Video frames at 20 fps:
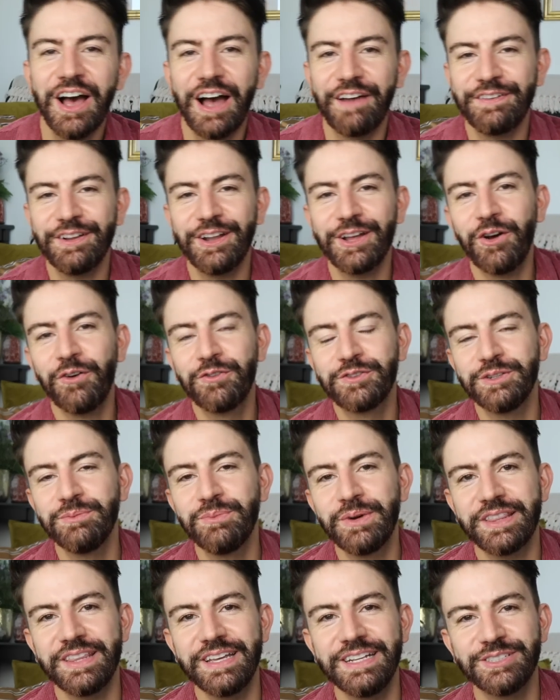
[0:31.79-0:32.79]
I feel like often
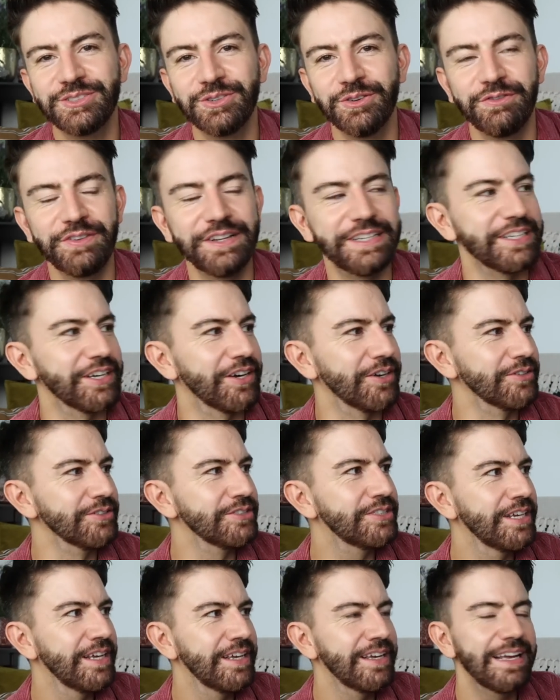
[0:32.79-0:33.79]
with these sort of
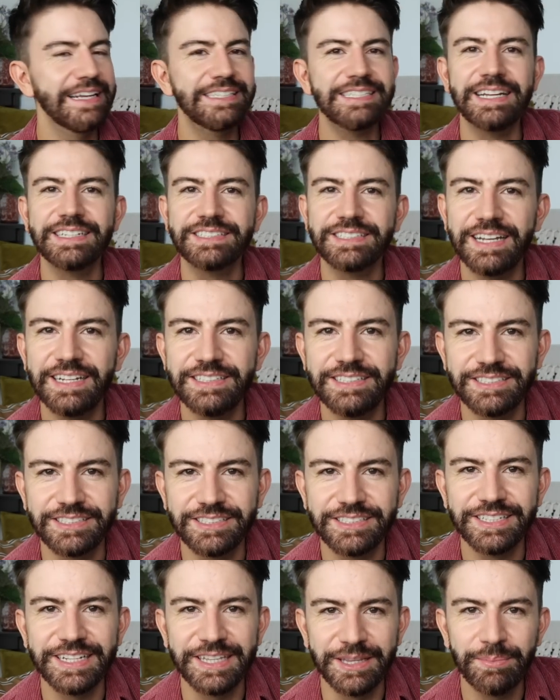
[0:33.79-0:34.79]
videos, it takes ages
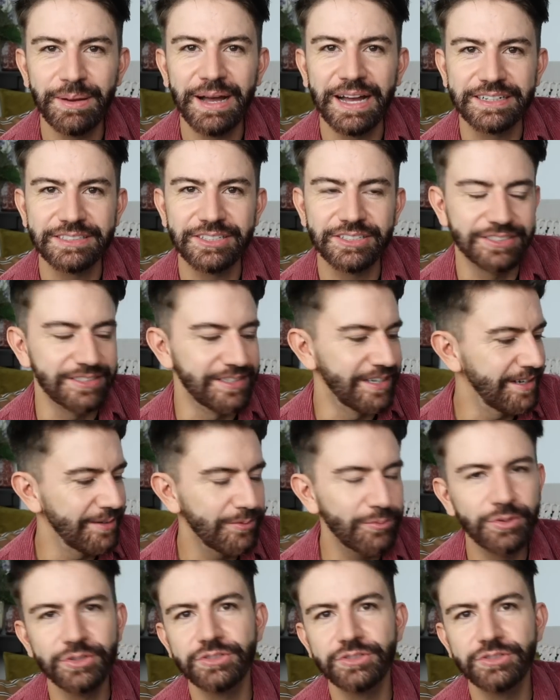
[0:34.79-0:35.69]
to see the bag, doesn't it?